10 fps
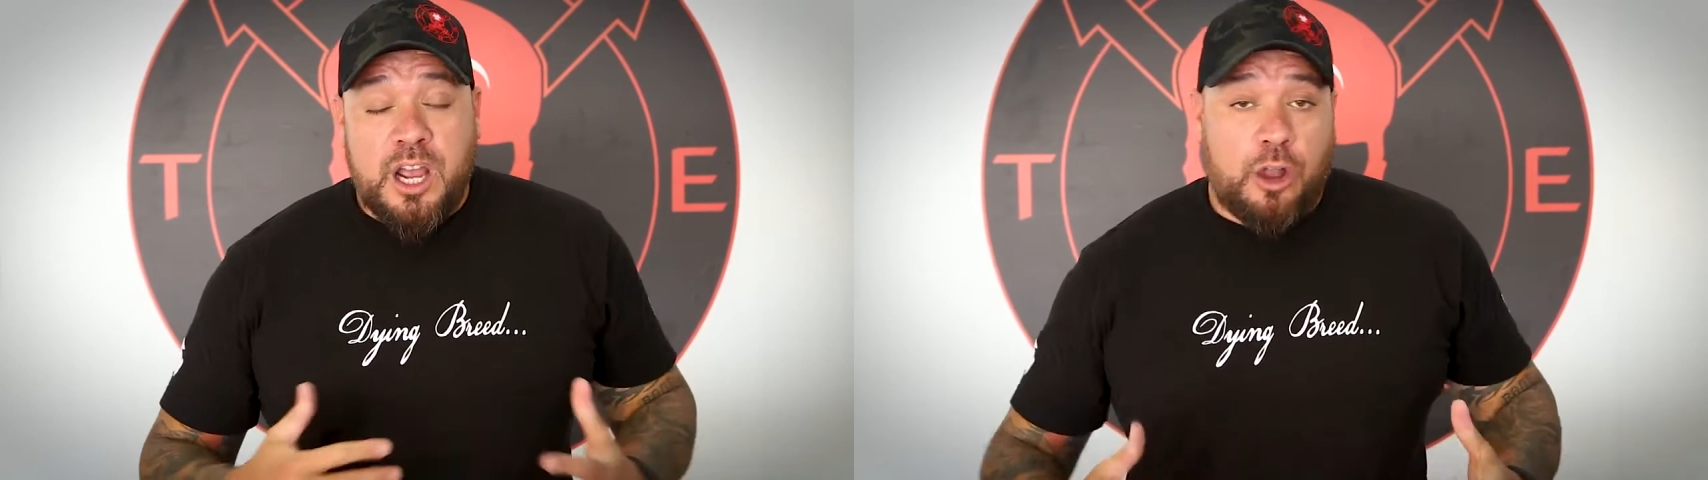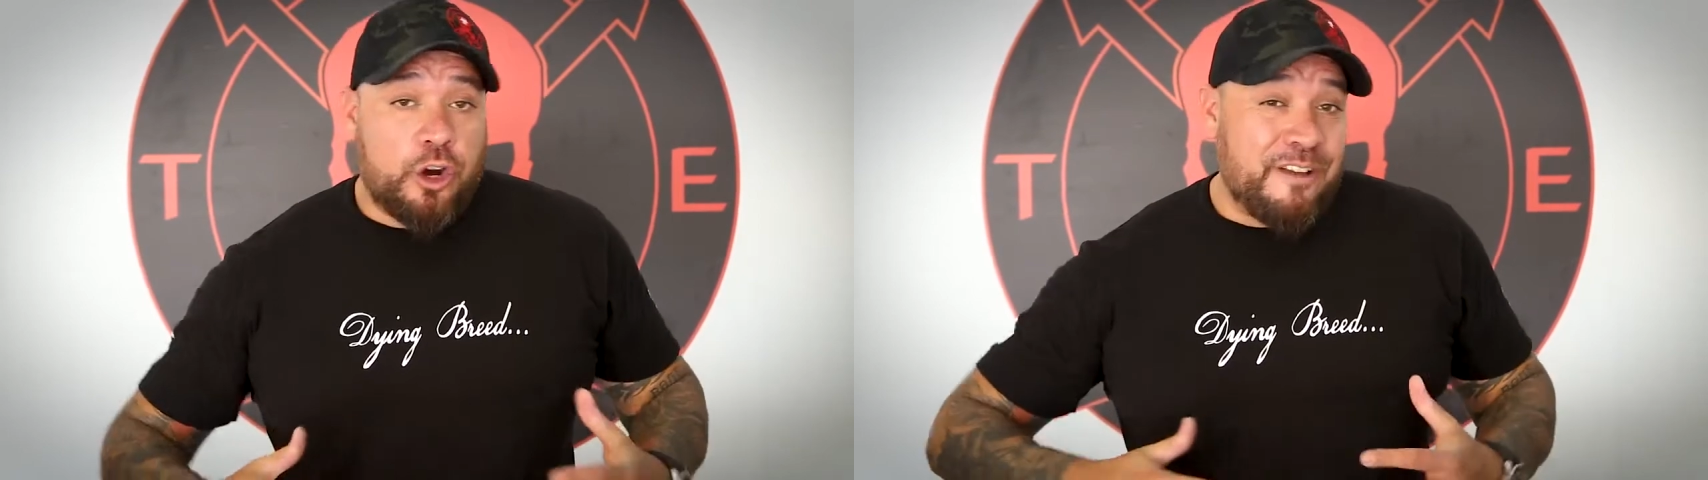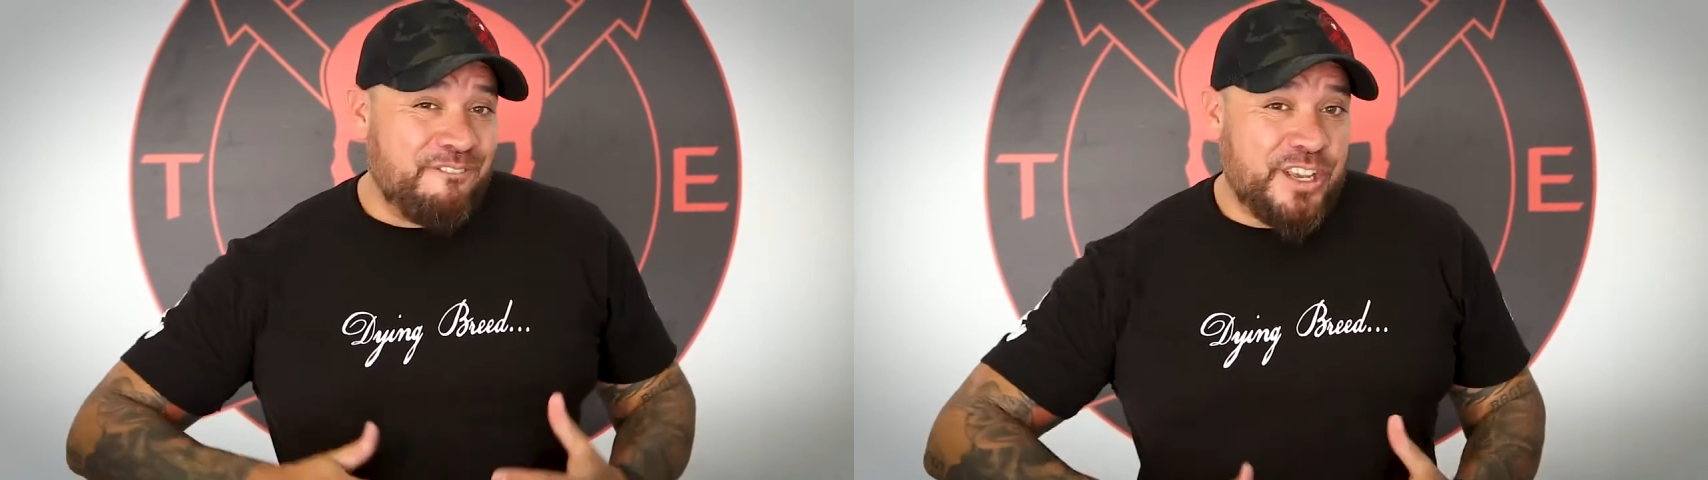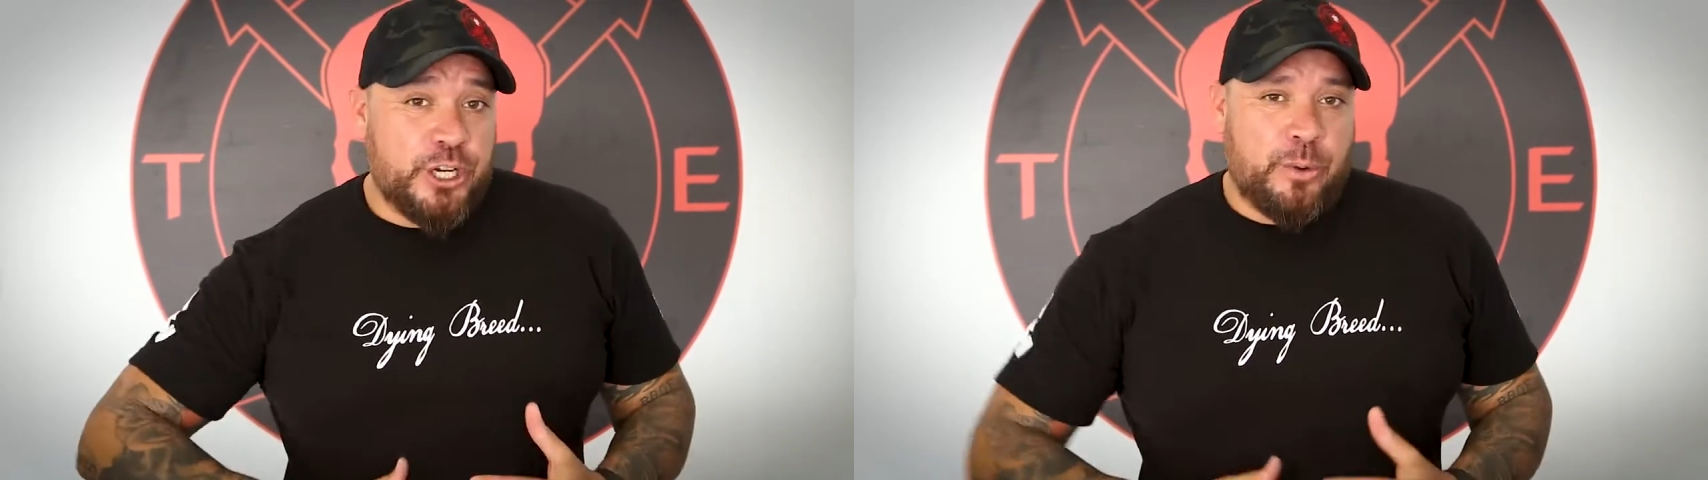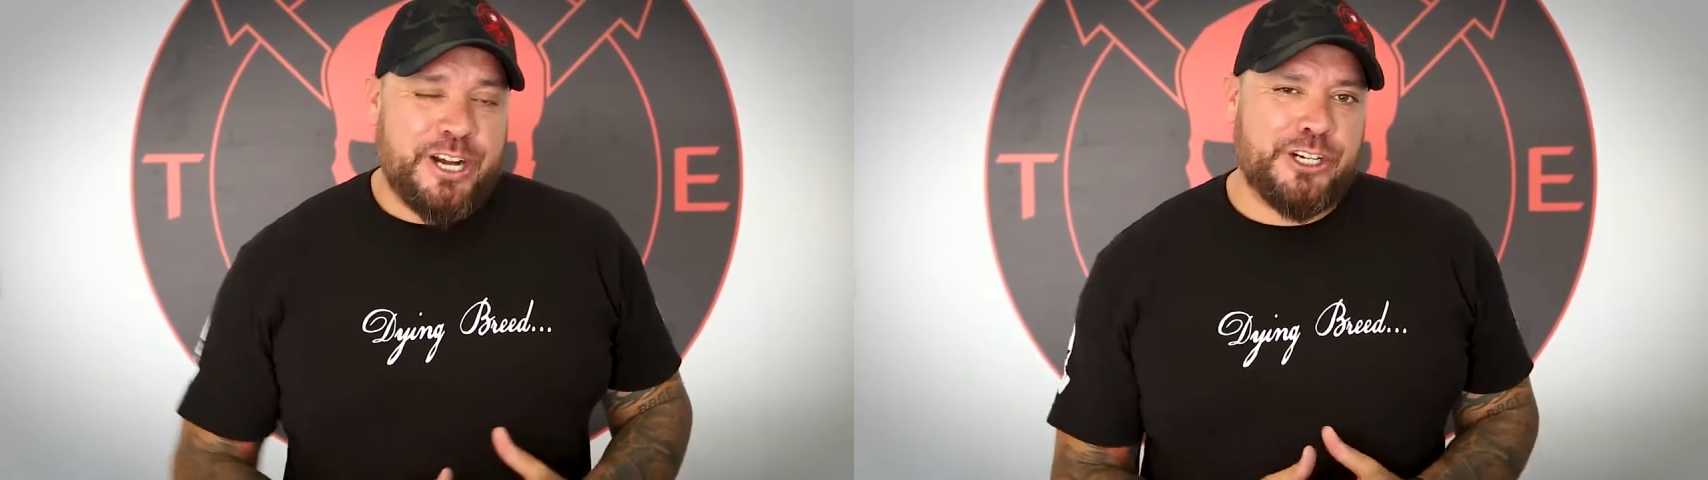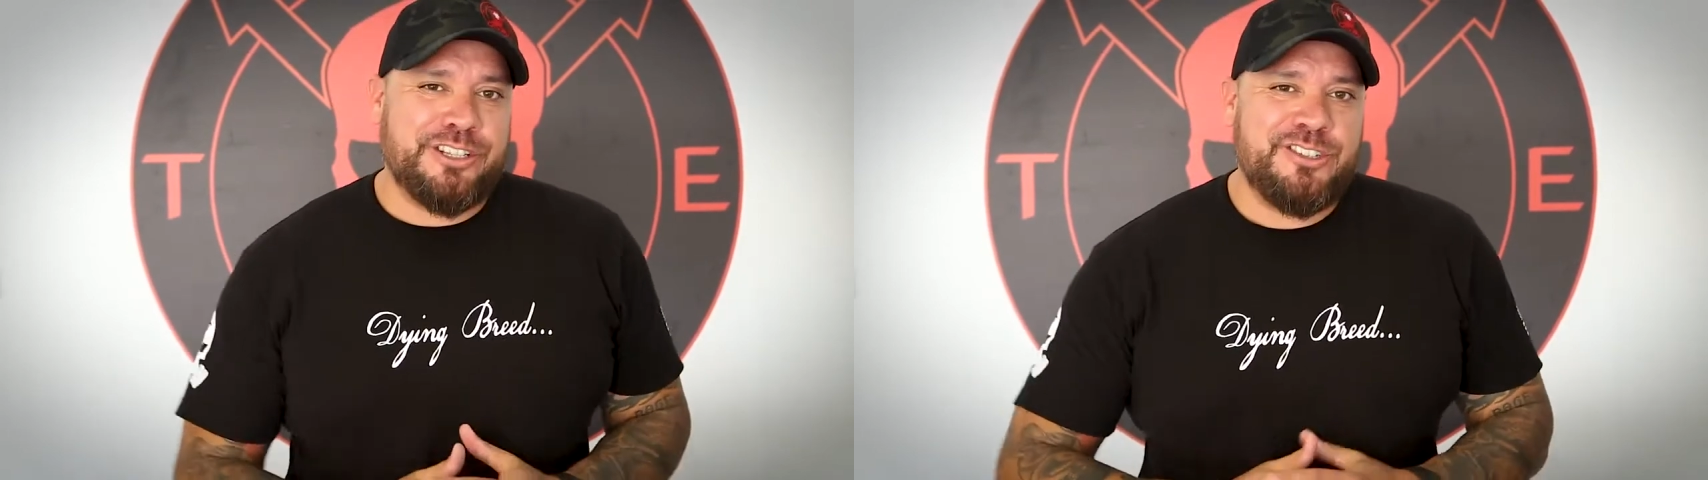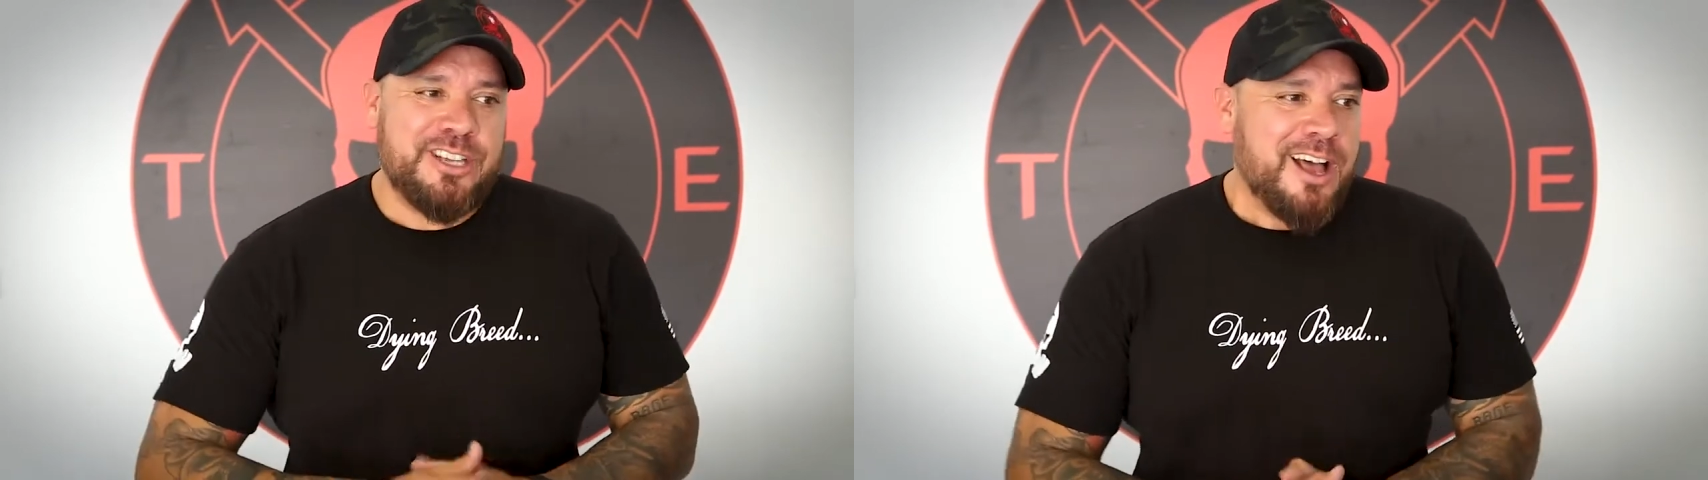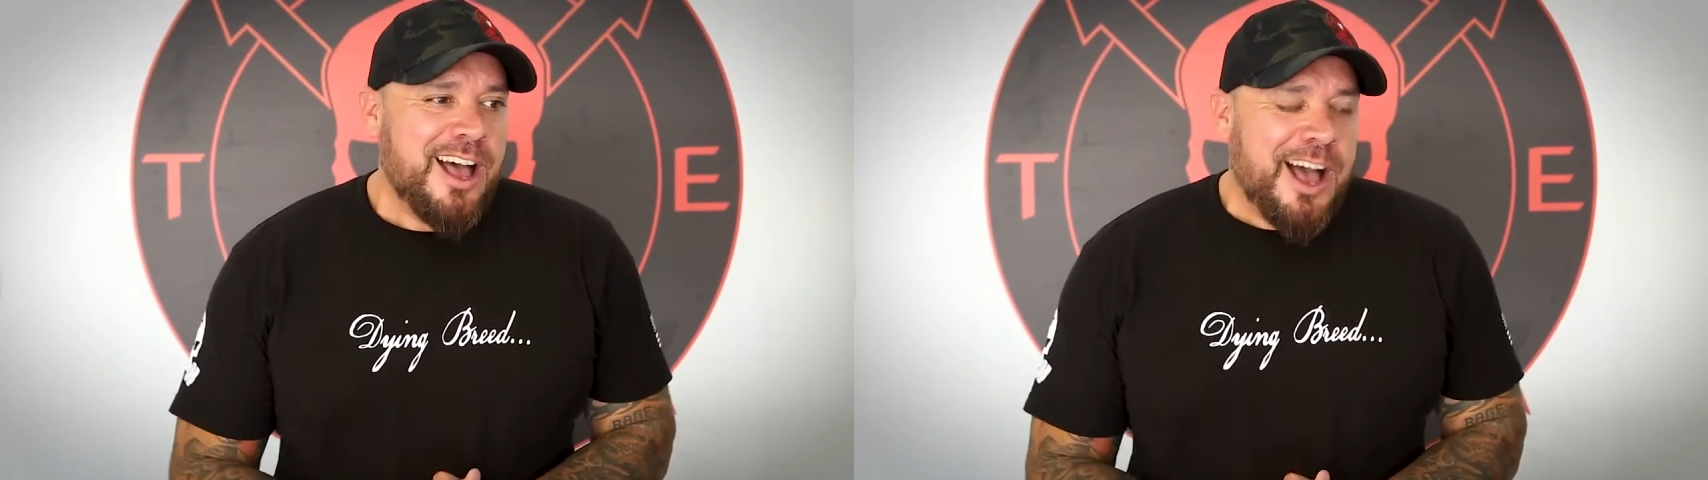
color configurations.